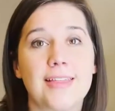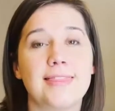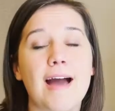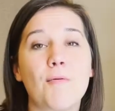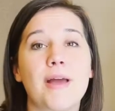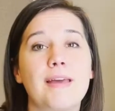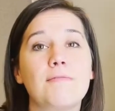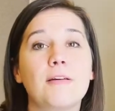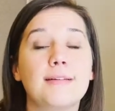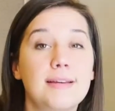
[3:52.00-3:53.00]
That way,
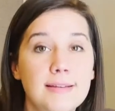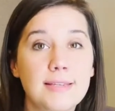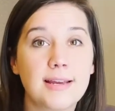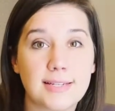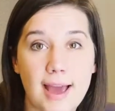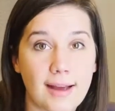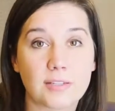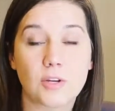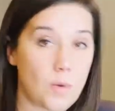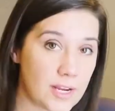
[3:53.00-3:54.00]
if there is a
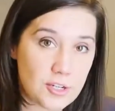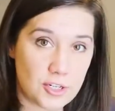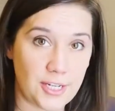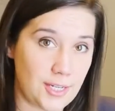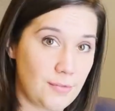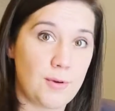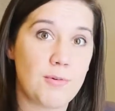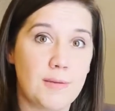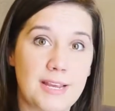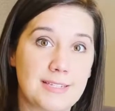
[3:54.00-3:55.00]
tax question, if we
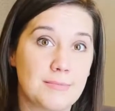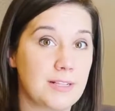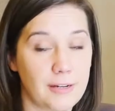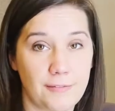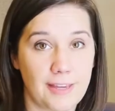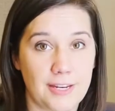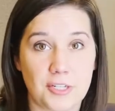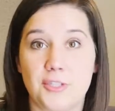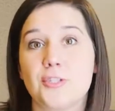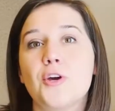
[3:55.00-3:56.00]
want to make some
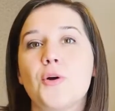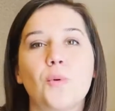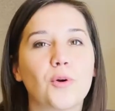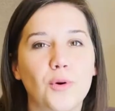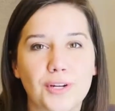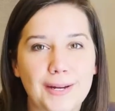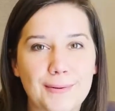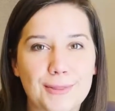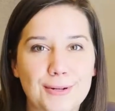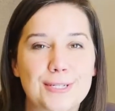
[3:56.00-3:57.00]
clarifications, we're
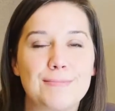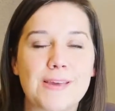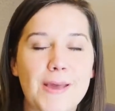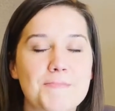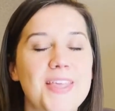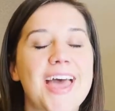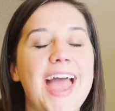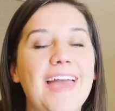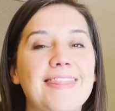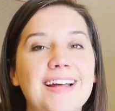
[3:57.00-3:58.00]
coordinating with your CPA.
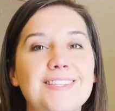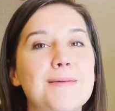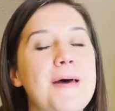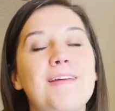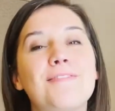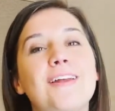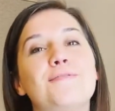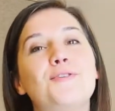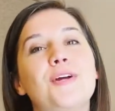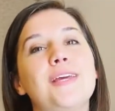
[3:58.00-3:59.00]
And that's the benefit
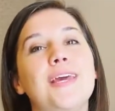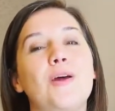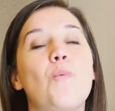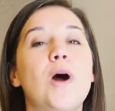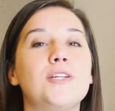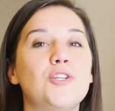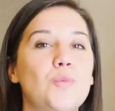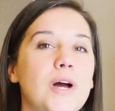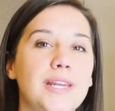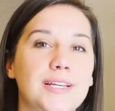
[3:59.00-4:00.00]
of joining in a
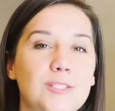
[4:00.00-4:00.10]
one-to-one